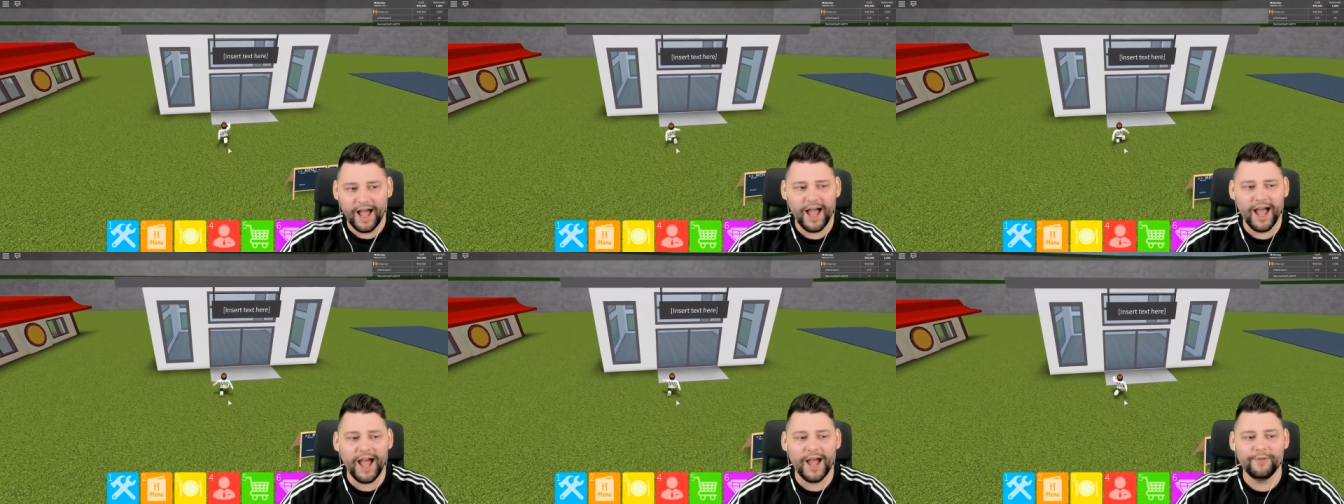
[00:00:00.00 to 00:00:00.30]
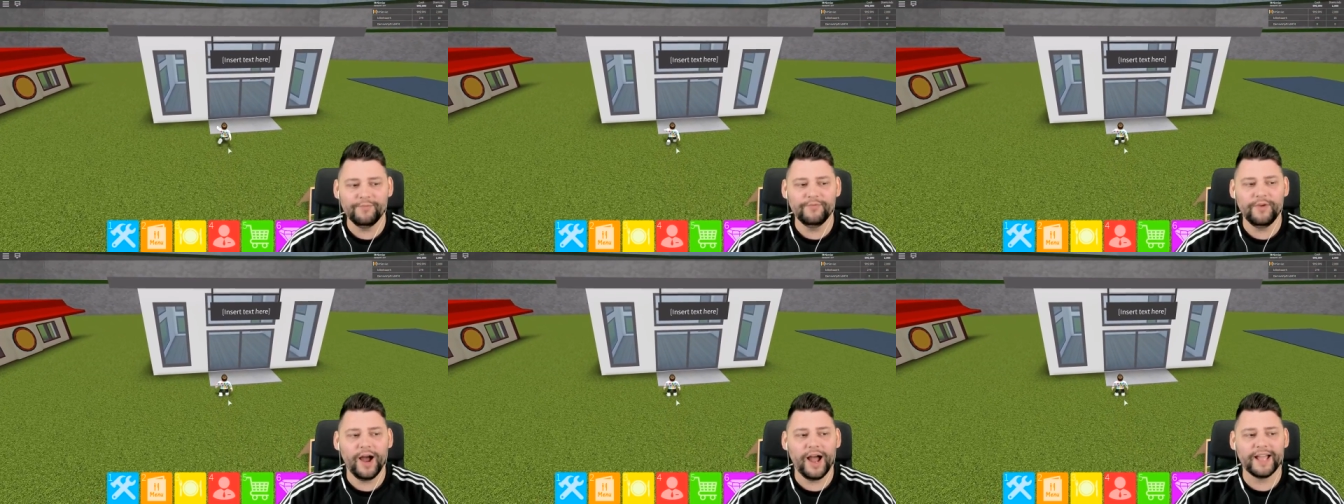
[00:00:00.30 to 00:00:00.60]
Uh,
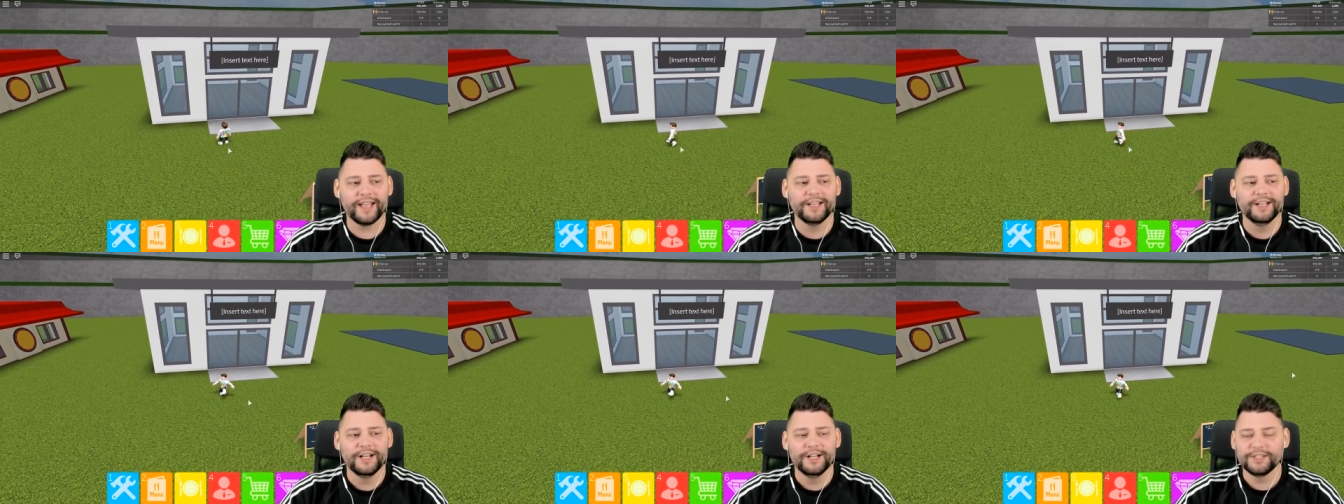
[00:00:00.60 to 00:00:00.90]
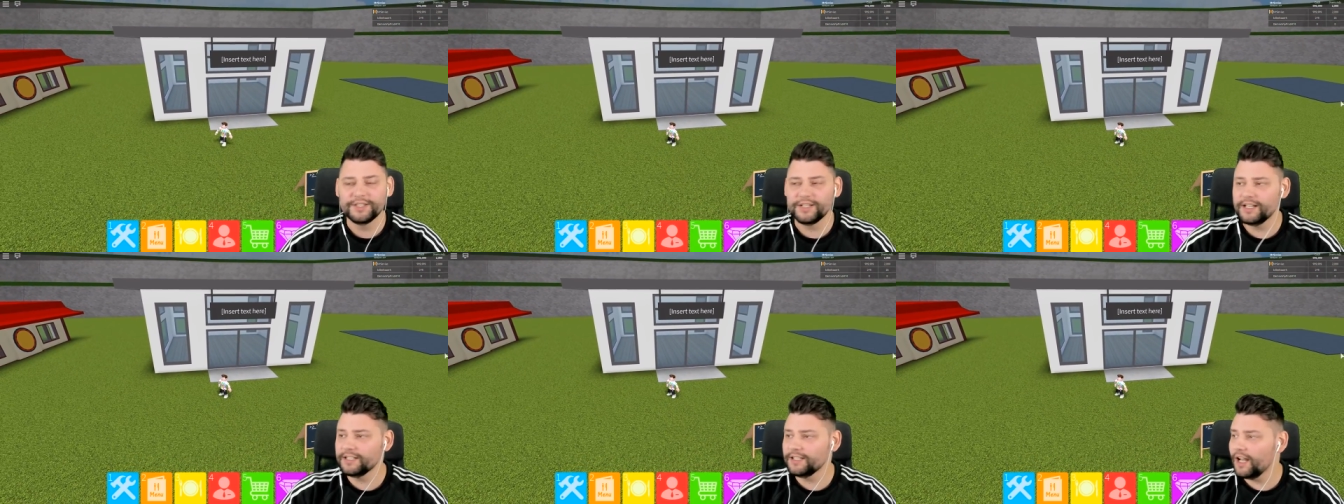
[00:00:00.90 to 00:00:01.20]
right,
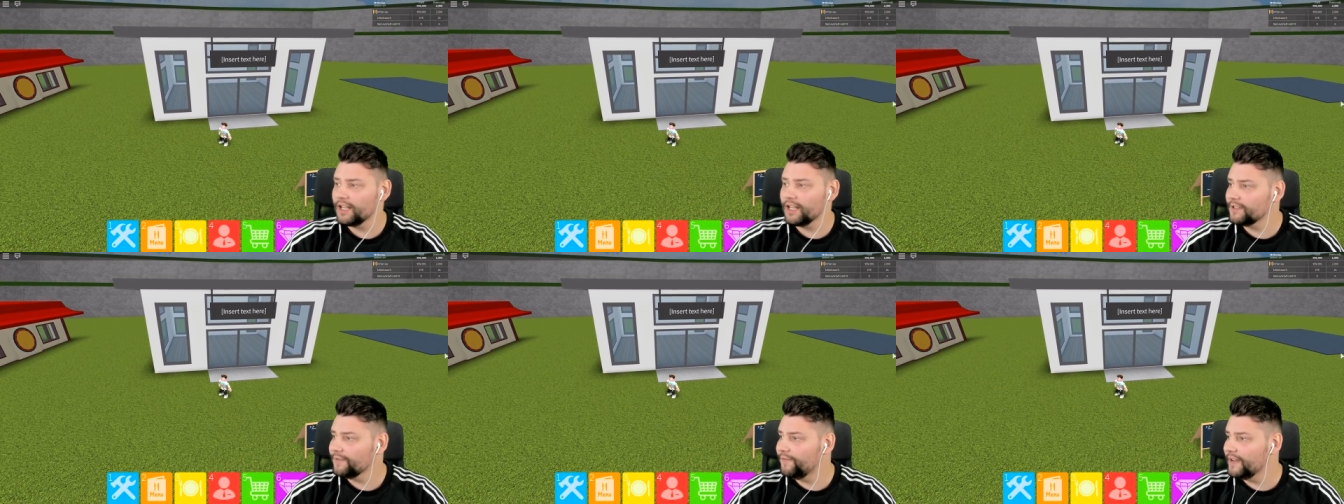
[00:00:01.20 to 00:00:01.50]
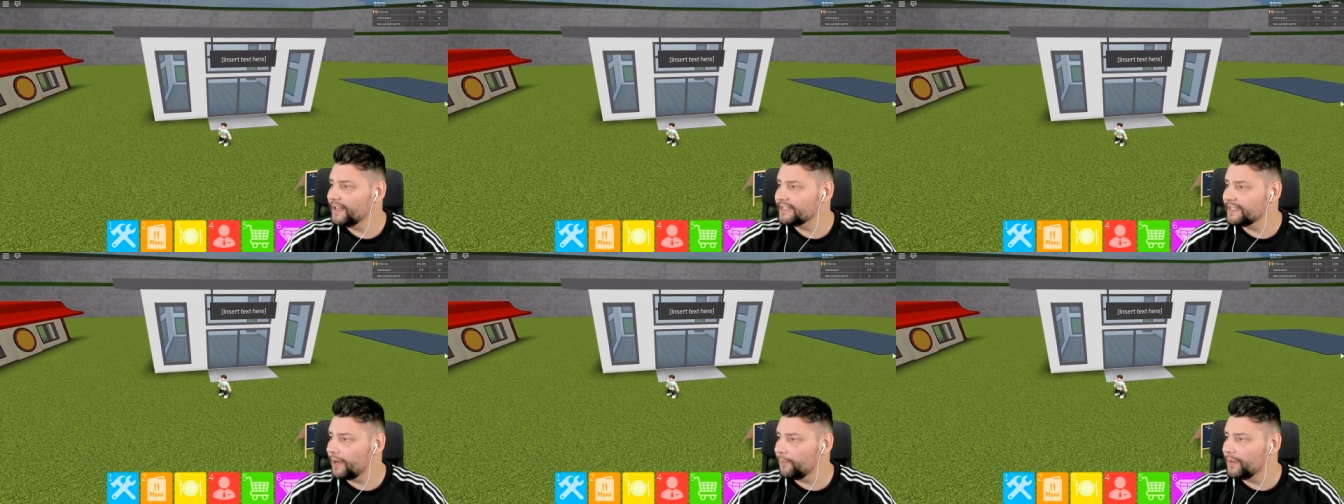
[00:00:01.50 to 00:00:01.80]
so there's lots of
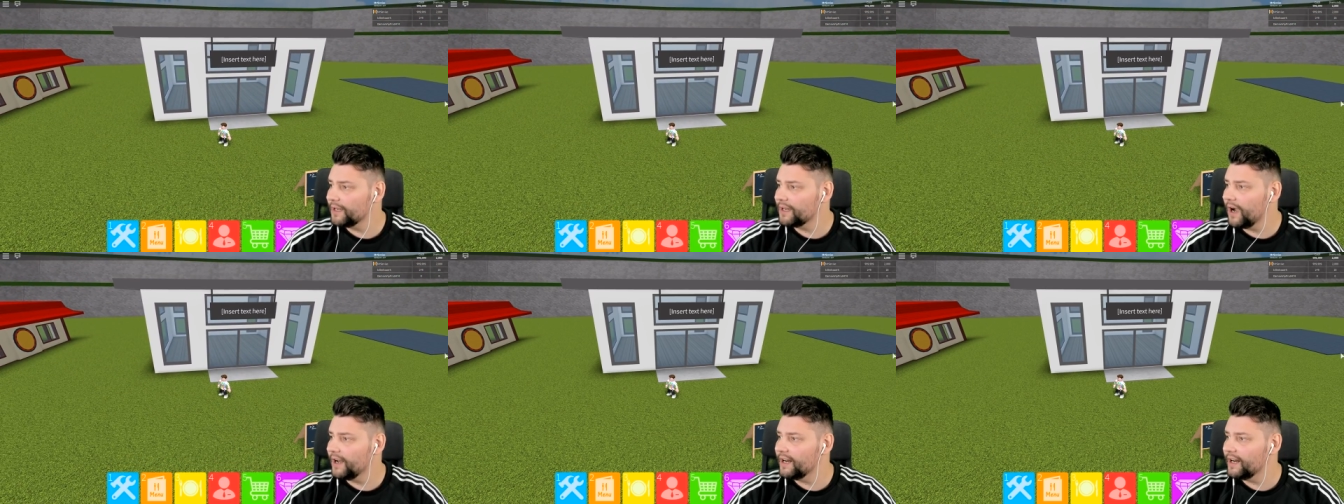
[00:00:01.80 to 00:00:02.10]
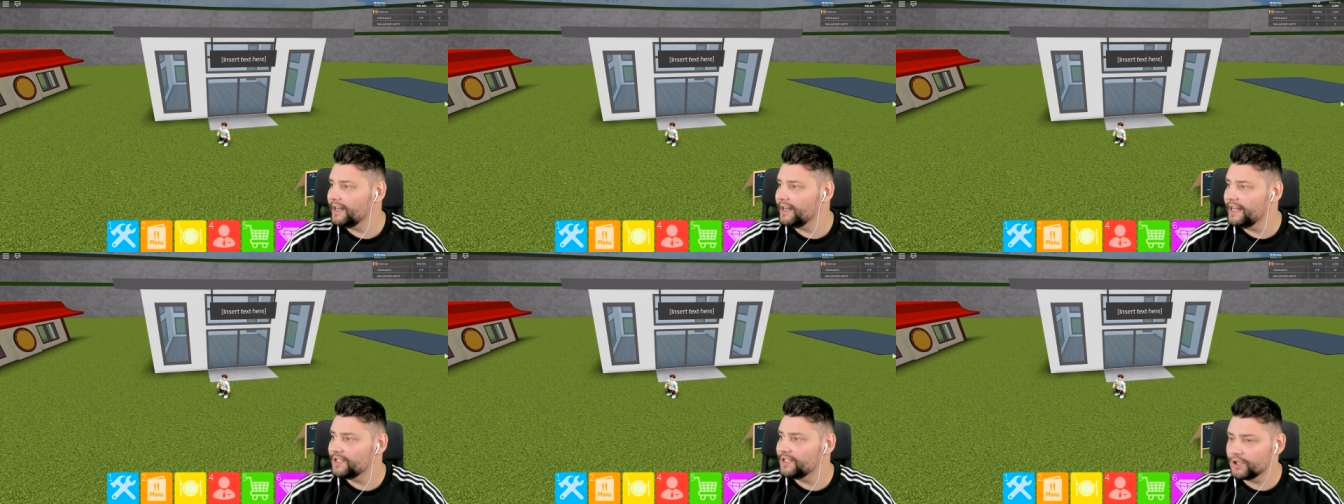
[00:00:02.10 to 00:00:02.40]
things that we kind
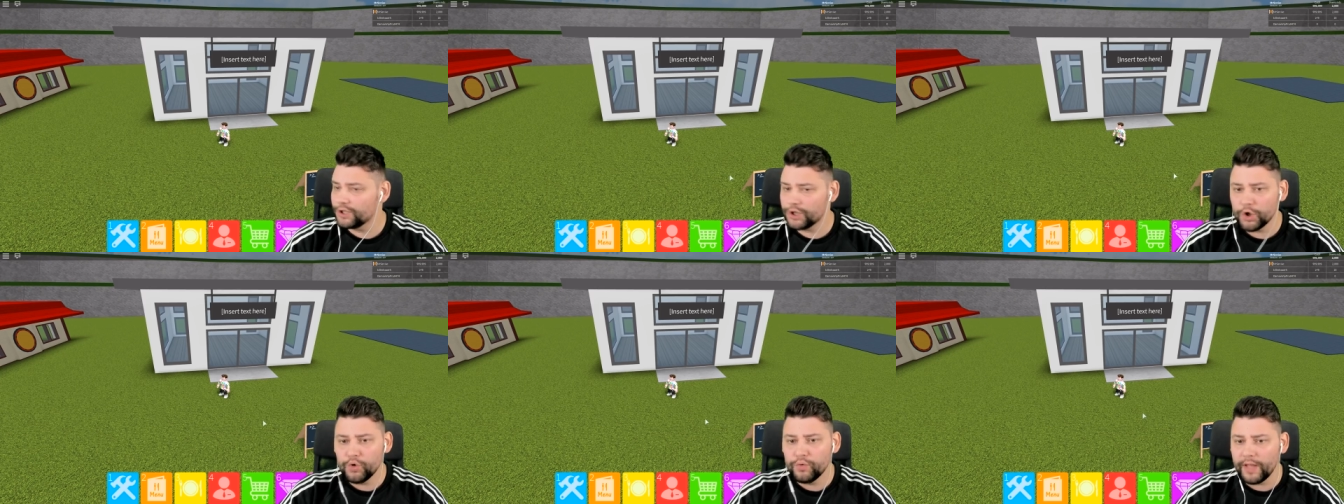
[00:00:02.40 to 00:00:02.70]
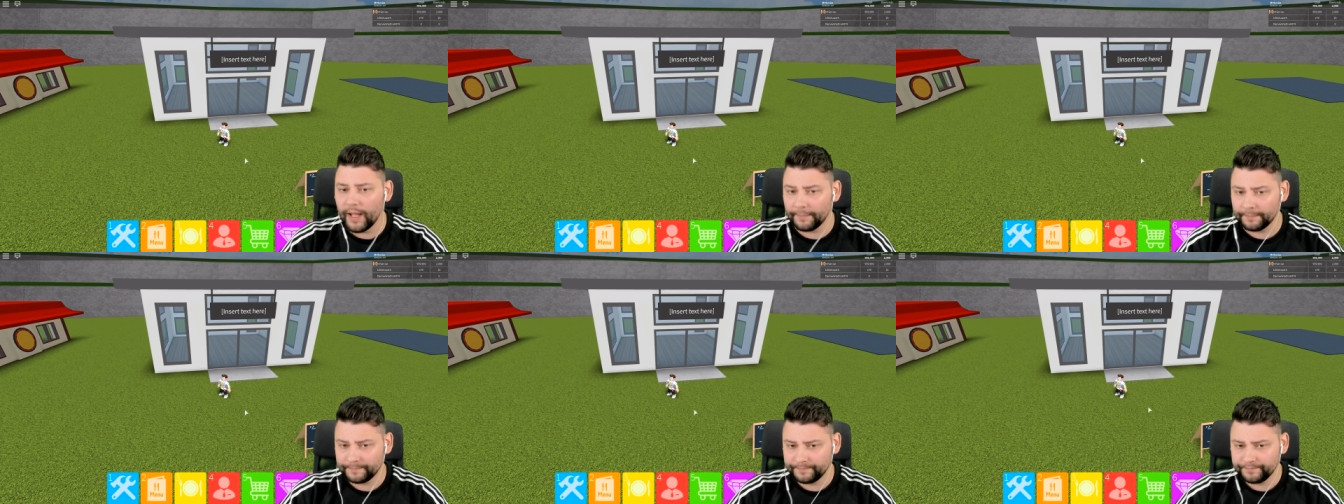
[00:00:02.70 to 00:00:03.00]
of need to do
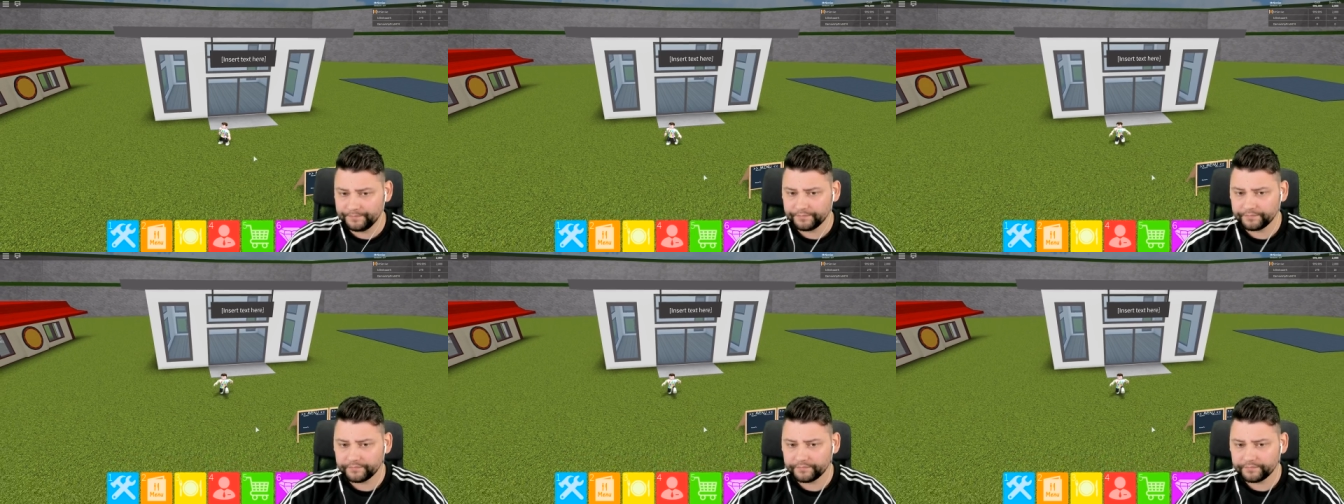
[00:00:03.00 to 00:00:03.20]
them.